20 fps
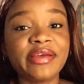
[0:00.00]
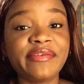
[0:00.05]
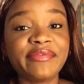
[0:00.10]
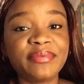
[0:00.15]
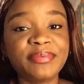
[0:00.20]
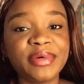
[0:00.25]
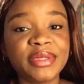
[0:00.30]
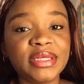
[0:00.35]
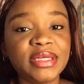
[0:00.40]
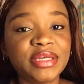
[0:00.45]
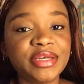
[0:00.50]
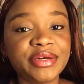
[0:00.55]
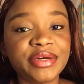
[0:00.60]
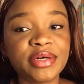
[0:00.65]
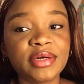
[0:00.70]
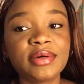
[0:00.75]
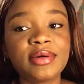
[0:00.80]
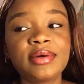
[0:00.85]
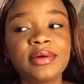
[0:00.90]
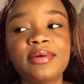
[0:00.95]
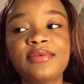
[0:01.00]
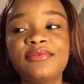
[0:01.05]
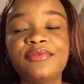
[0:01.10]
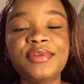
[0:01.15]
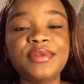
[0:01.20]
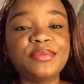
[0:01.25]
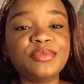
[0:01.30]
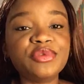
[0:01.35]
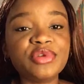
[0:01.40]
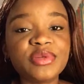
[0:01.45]
everybody here for
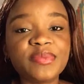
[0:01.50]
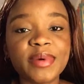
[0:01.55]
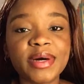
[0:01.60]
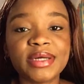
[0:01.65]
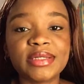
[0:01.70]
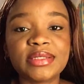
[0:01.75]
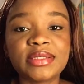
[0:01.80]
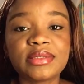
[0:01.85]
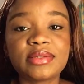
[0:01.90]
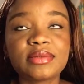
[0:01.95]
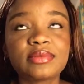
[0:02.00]
the most part